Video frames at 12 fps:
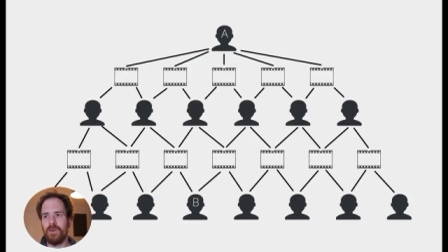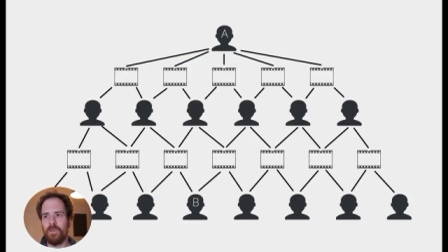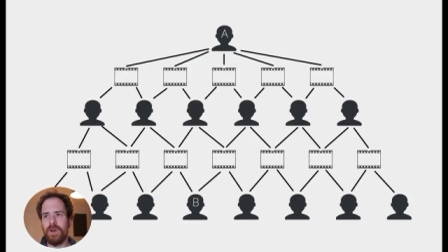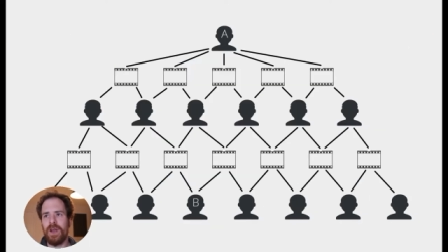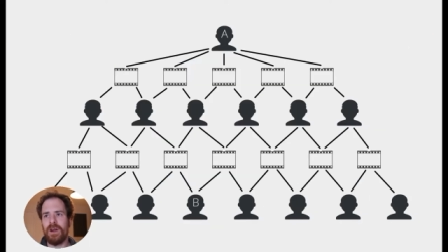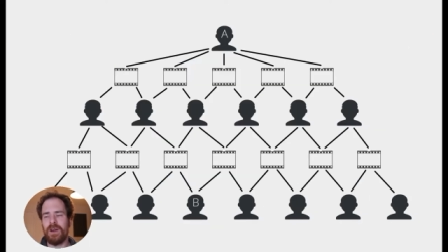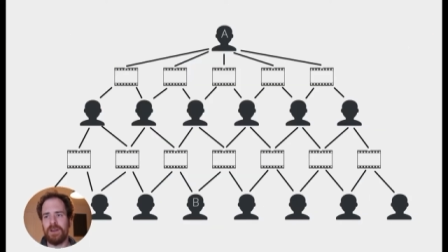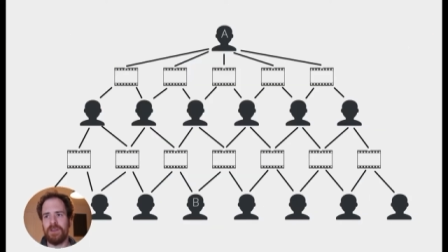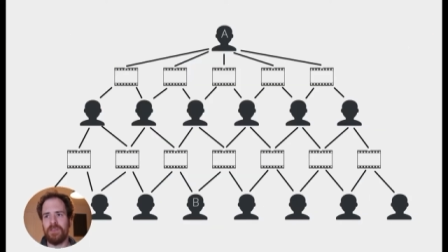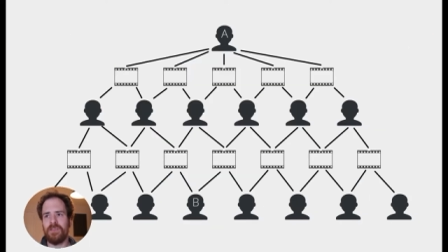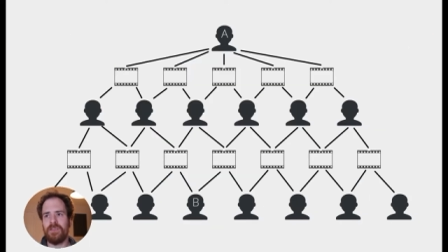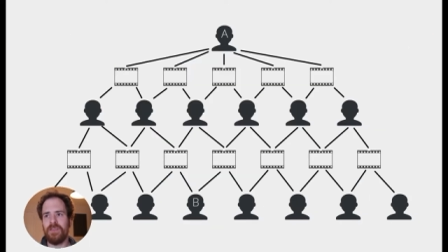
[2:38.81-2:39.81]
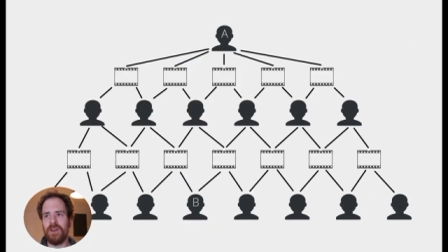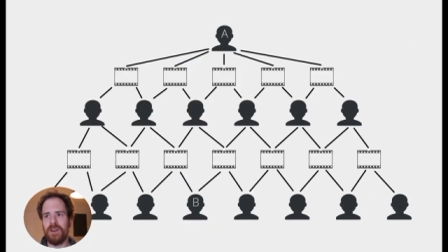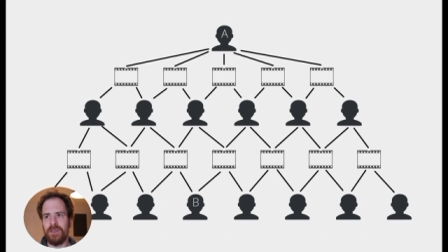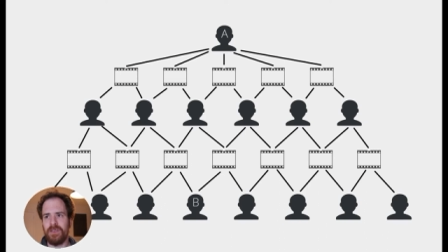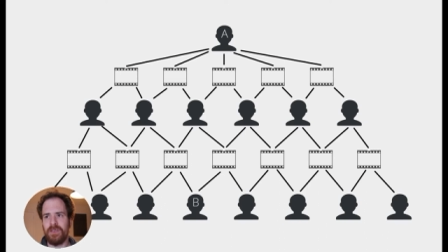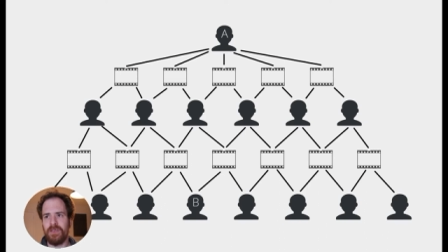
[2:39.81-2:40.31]
We are going to
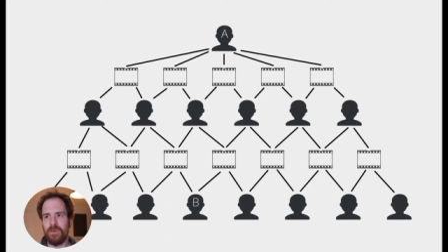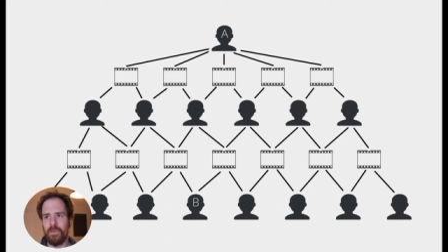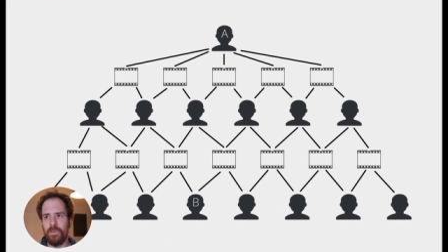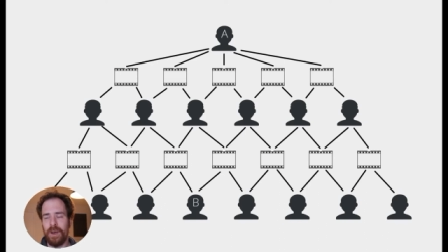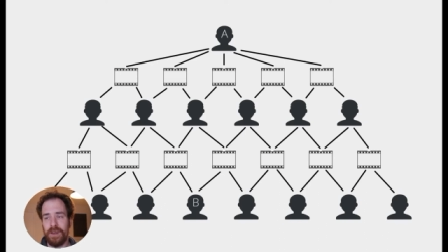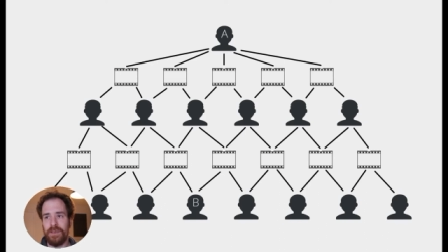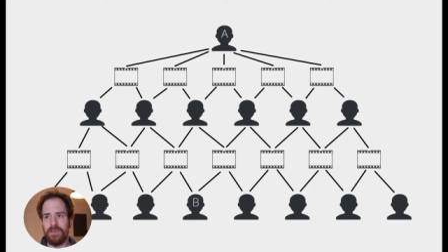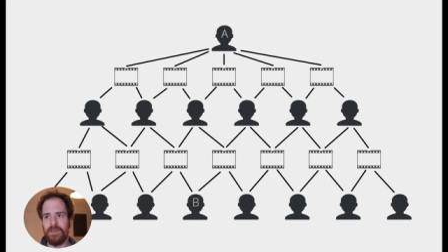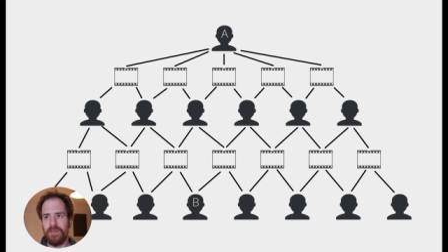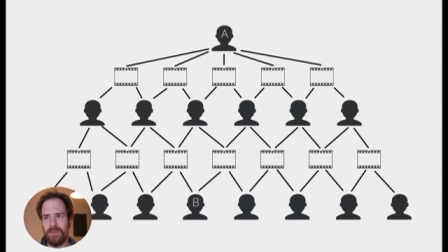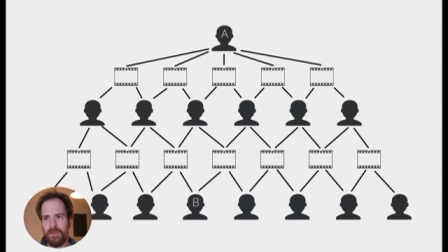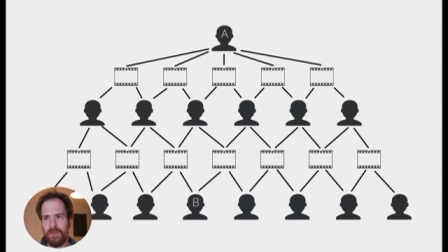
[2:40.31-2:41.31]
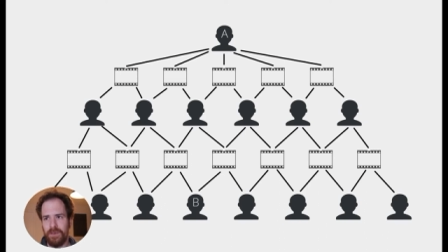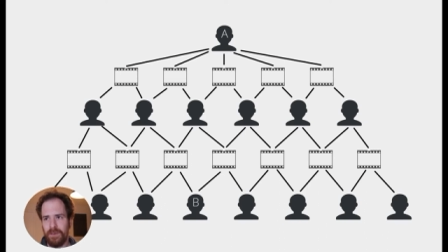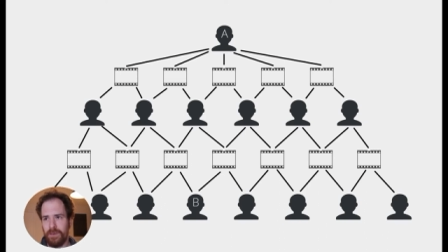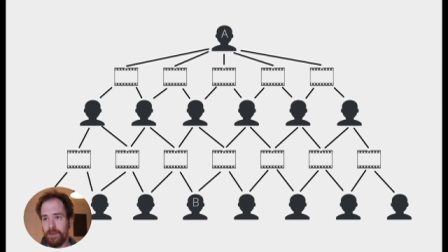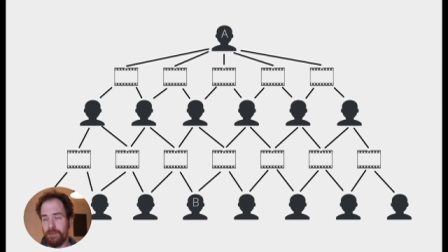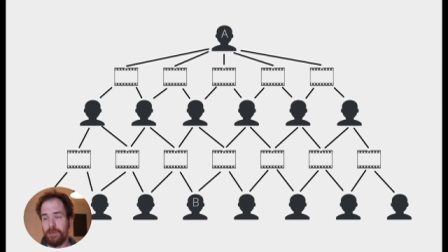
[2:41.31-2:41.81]
start with
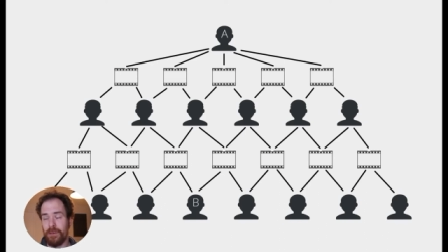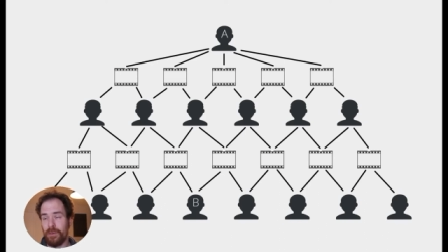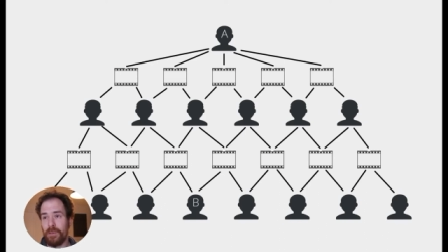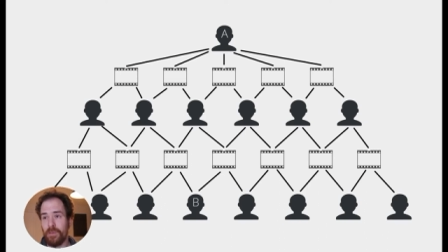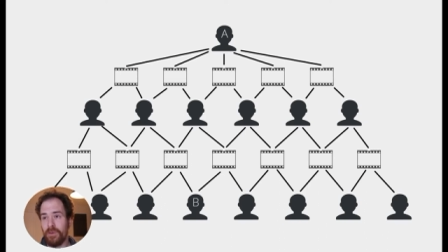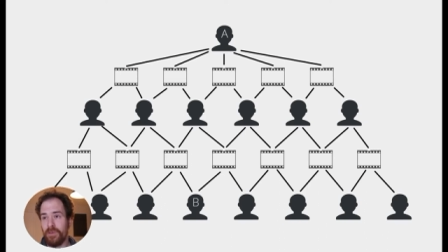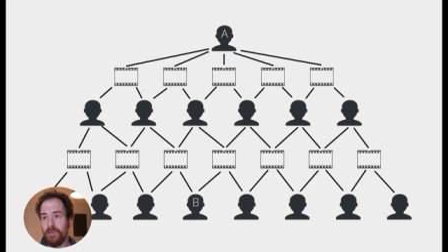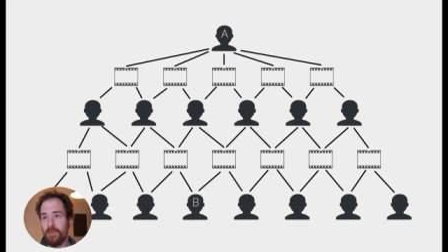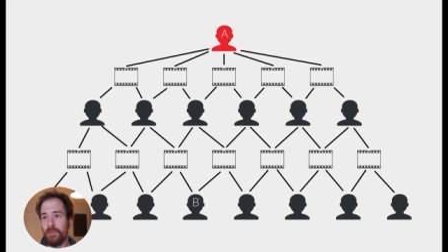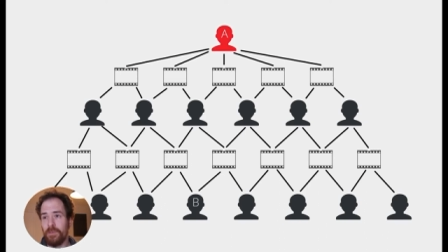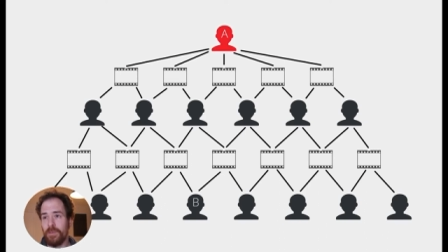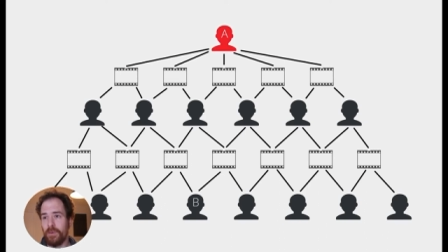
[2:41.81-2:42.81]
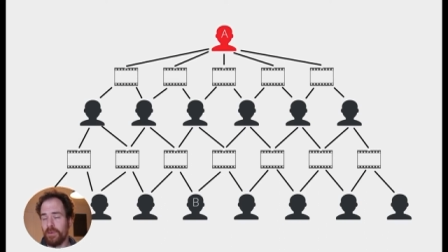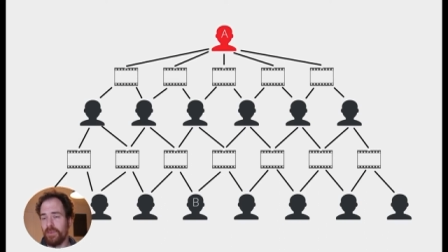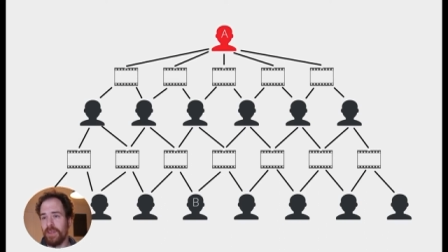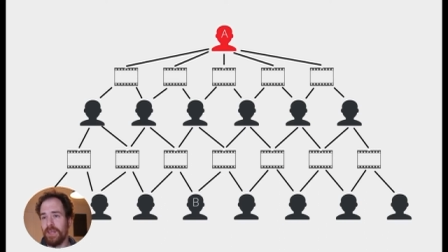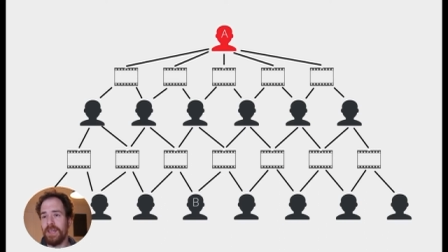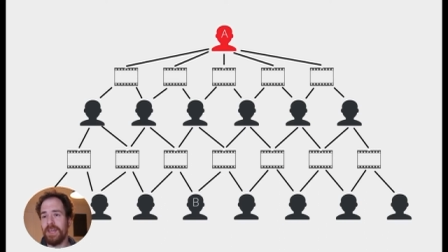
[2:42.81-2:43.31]
the first person,
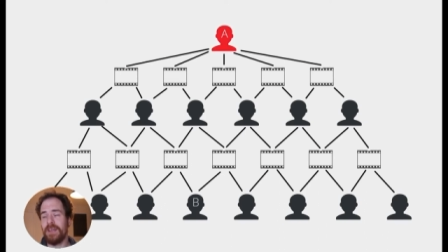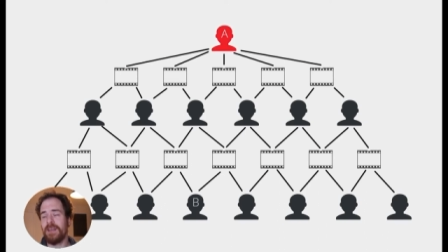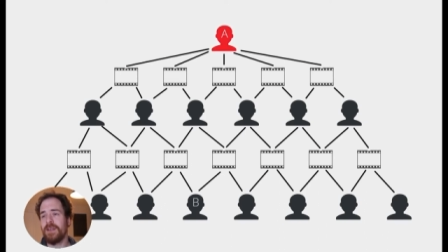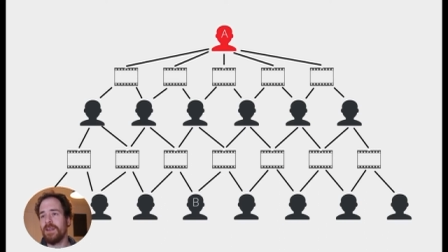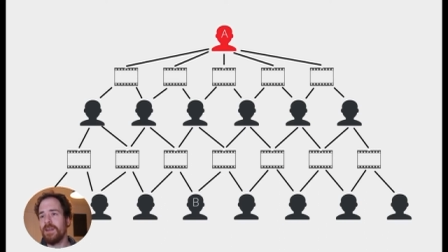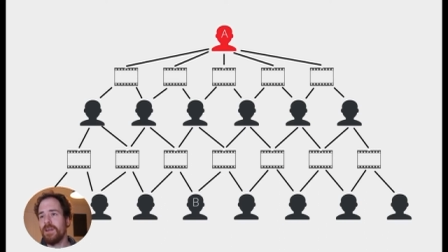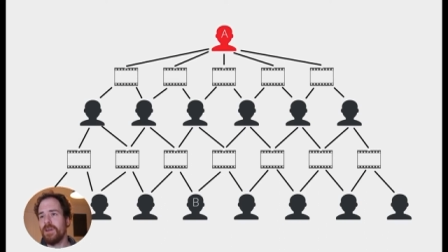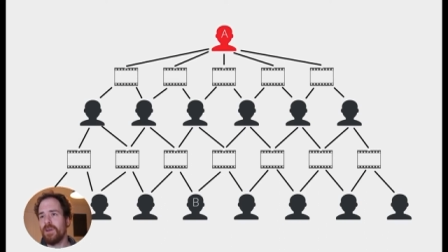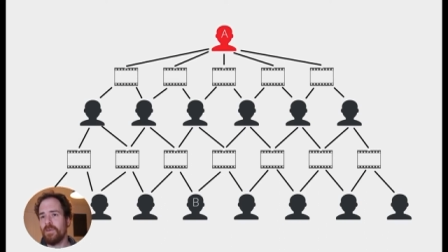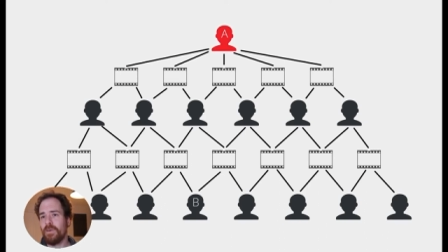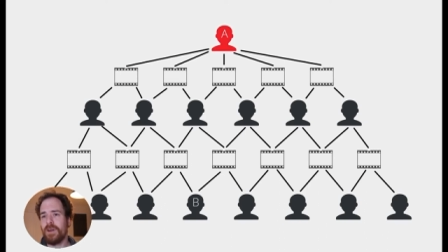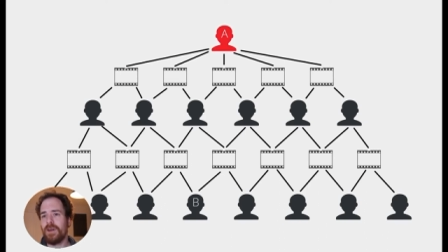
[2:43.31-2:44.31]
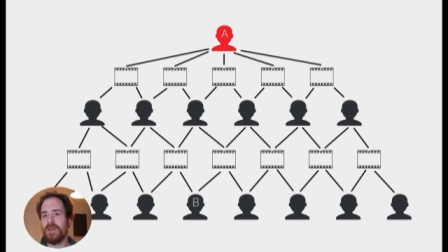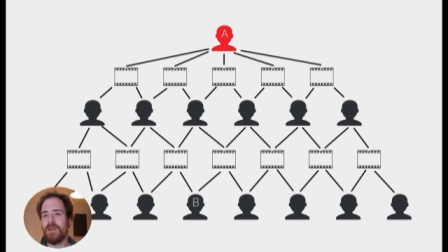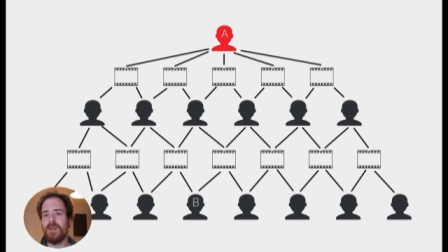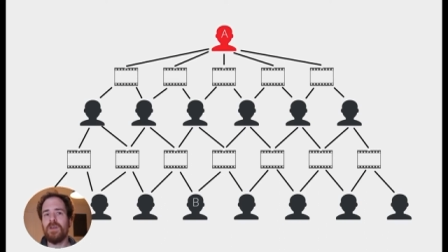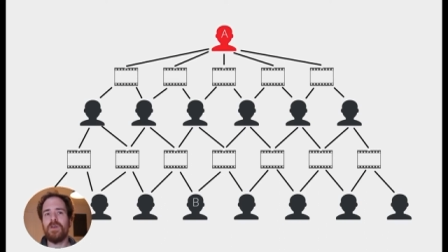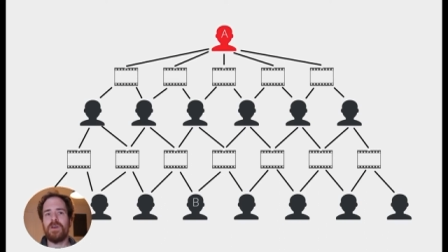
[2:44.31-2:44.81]
person A. We're going to
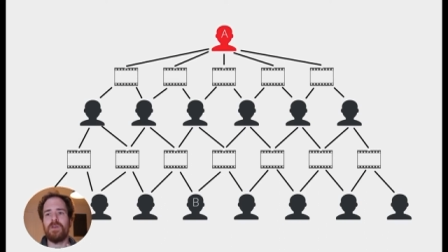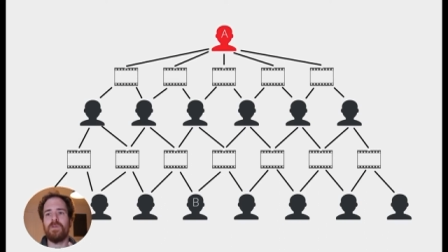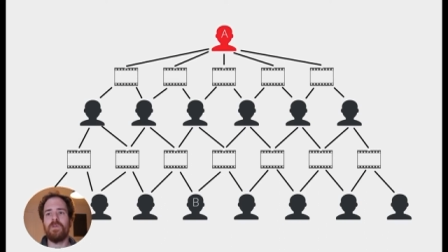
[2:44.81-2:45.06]
look